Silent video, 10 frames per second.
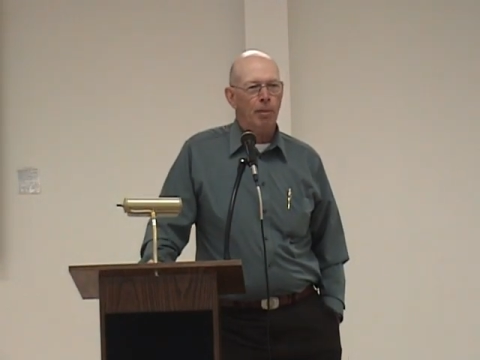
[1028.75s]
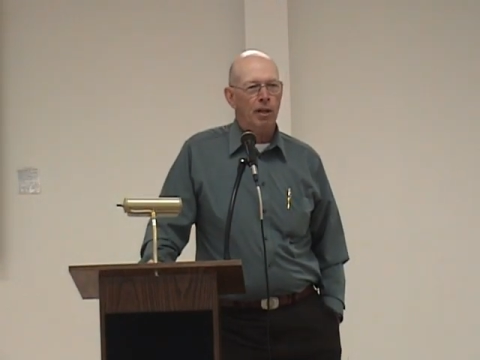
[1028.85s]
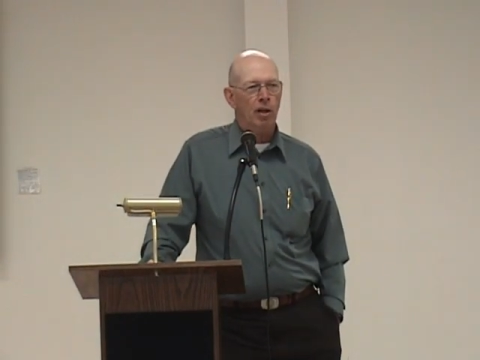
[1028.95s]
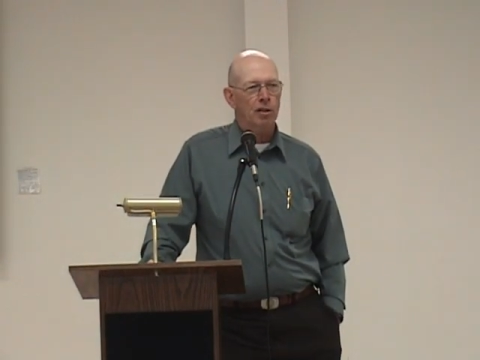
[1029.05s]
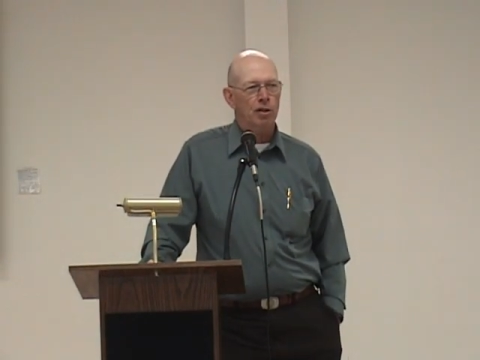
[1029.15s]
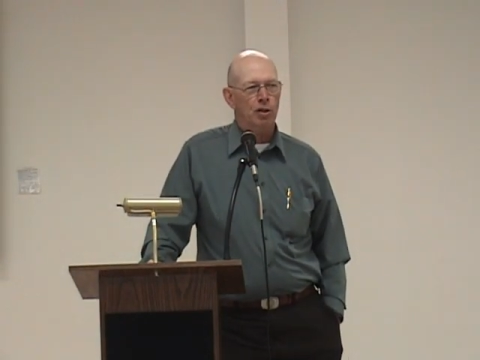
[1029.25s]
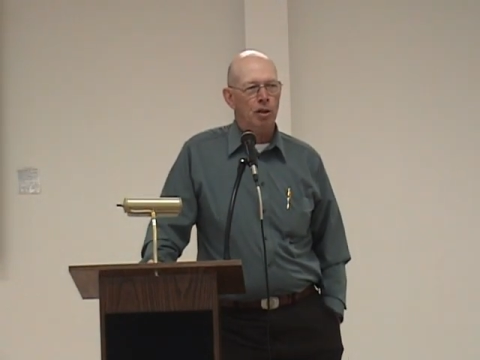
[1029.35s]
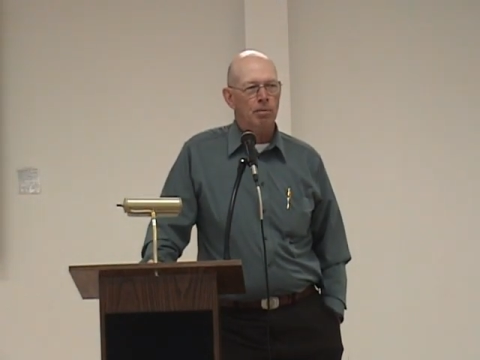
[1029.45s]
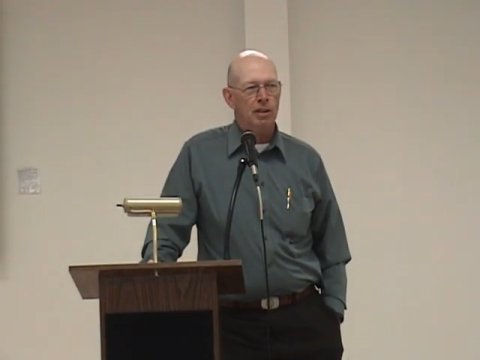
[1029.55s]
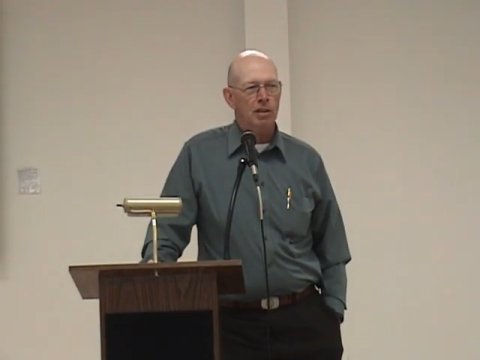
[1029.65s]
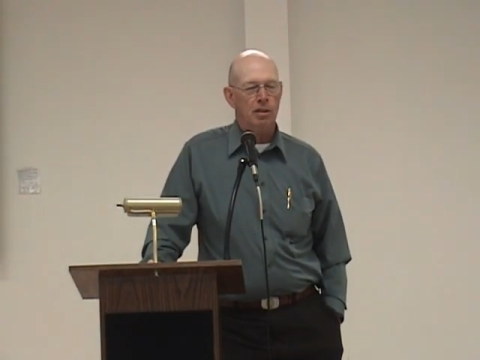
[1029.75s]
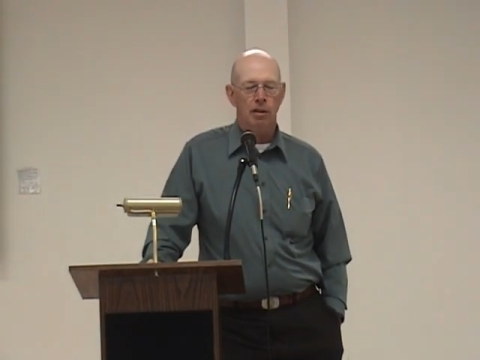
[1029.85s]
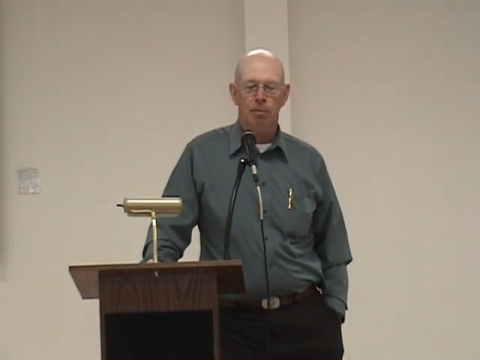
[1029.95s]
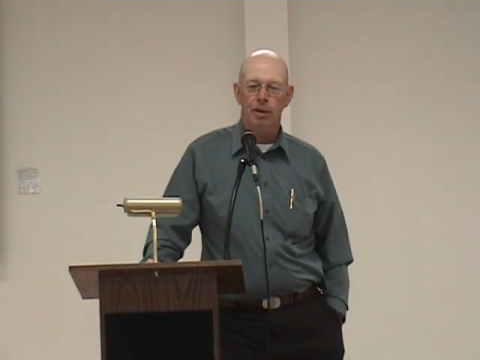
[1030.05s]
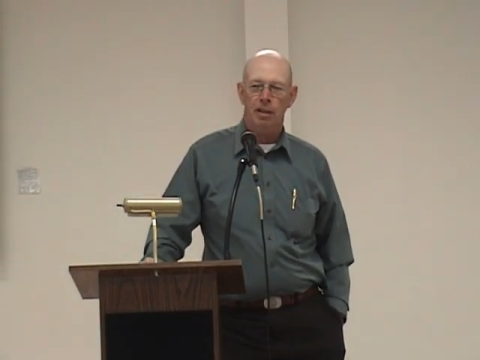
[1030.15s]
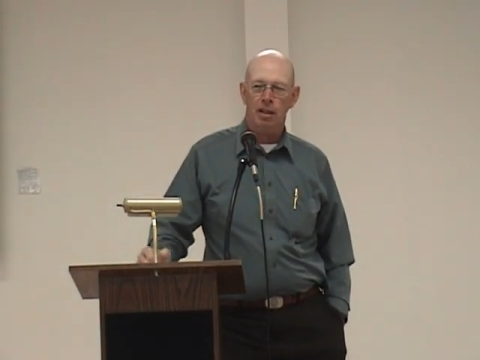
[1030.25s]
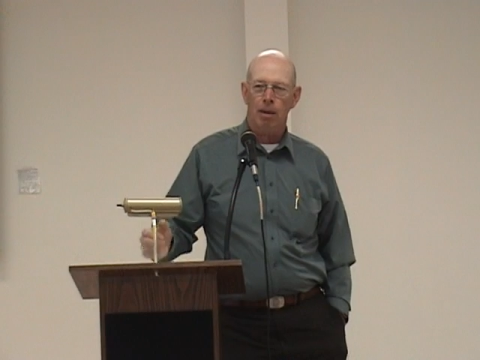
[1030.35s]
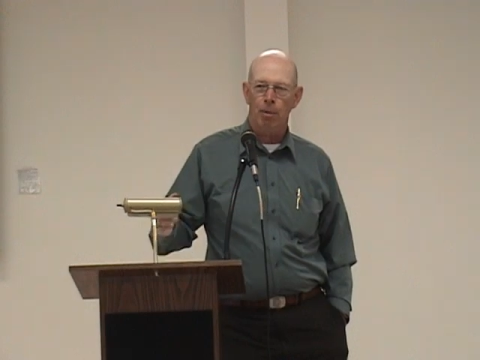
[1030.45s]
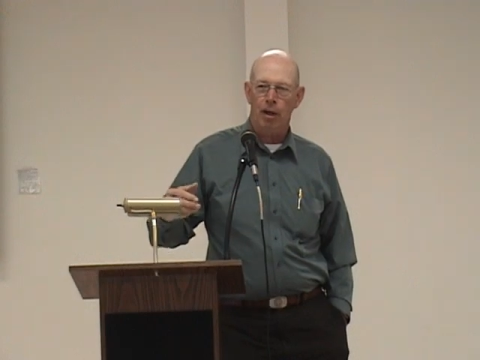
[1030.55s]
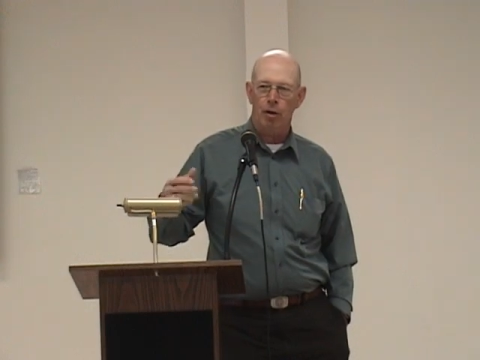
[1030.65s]
because the Germans, there had been a
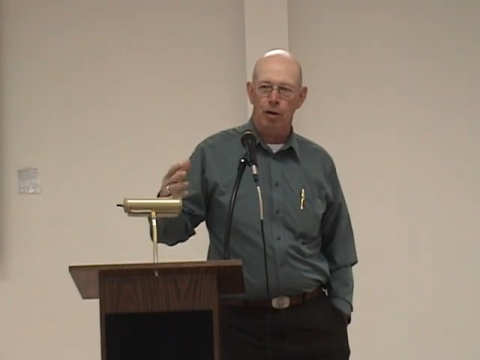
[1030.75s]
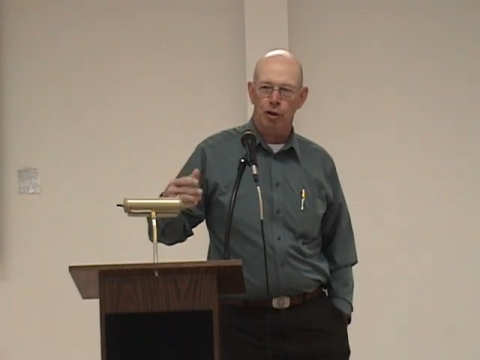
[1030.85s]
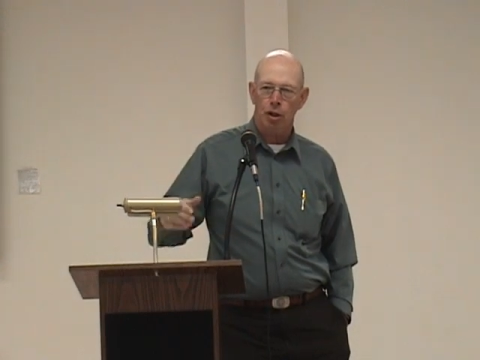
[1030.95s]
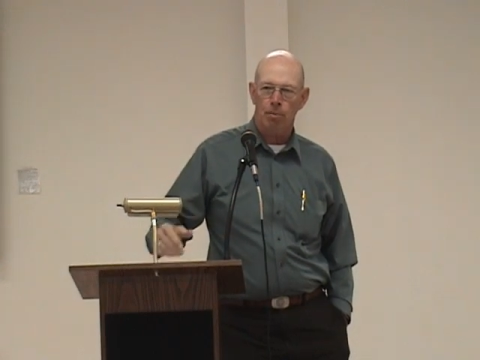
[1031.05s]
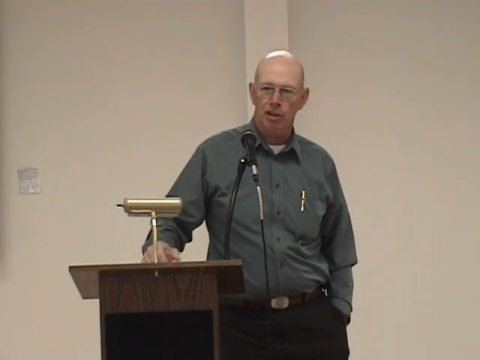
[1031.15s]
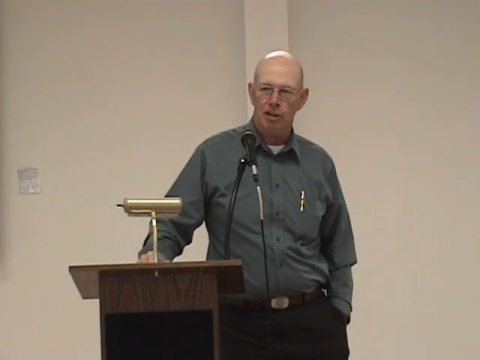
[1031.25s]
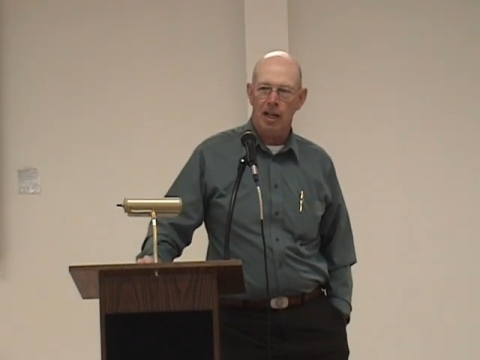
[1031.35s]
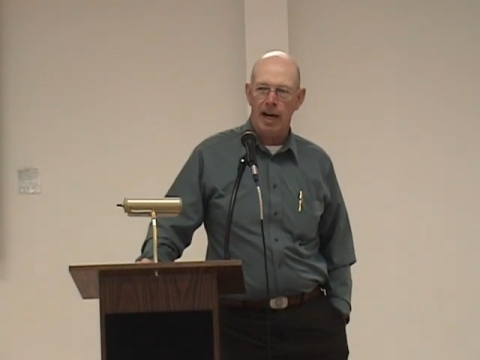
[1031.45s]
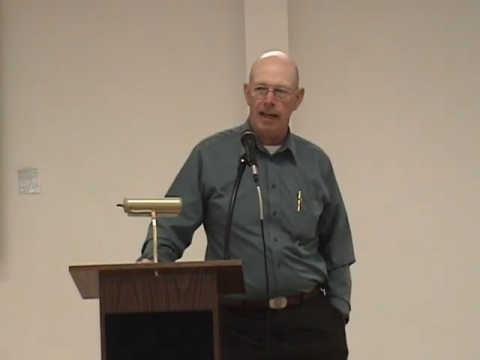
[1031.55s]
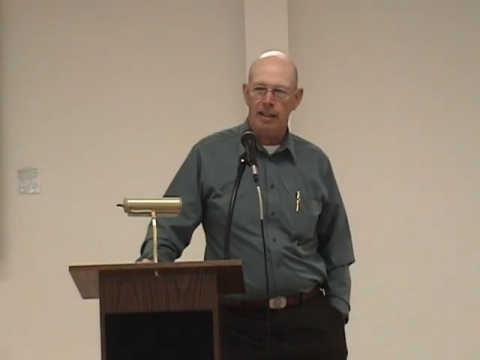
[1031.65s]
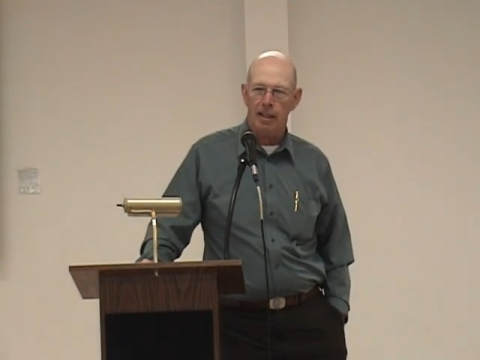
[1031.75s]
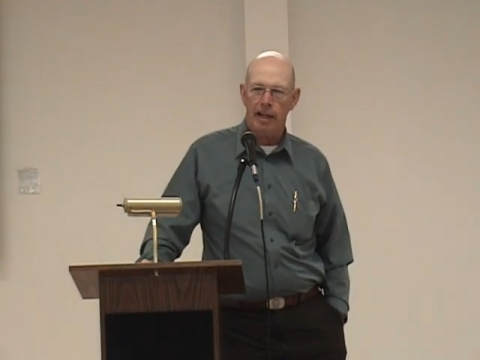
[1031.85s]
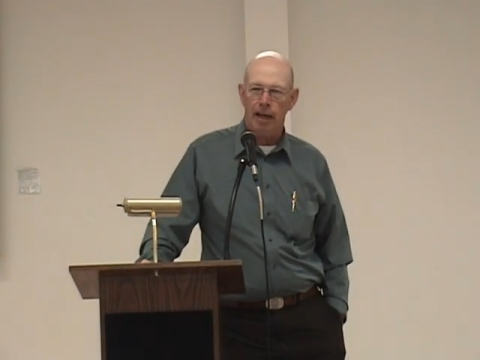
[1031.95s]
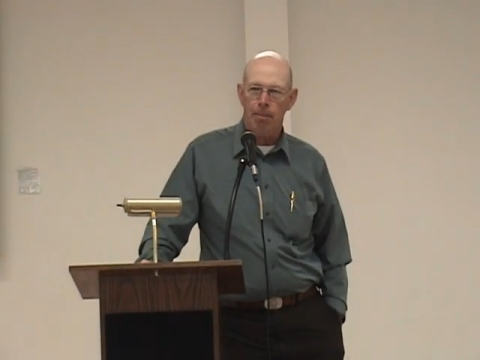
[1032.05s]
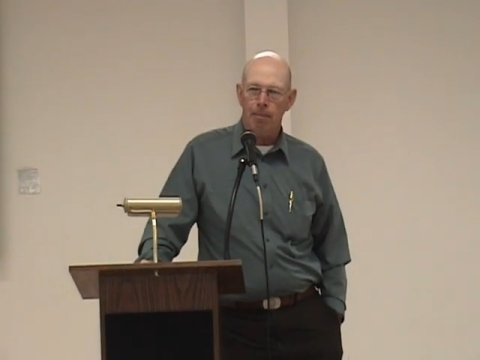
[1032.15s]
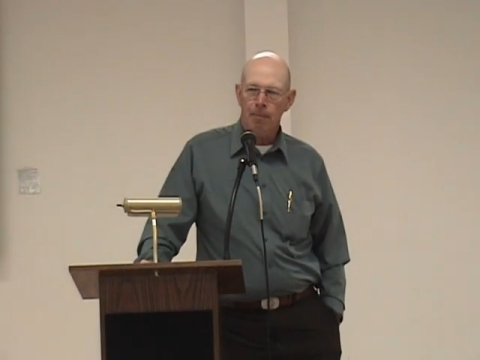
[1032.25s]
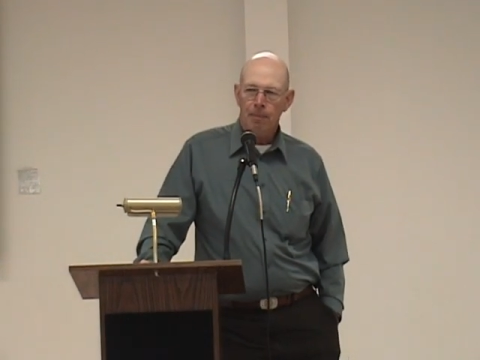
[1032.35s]
couple other Germans die at the camp.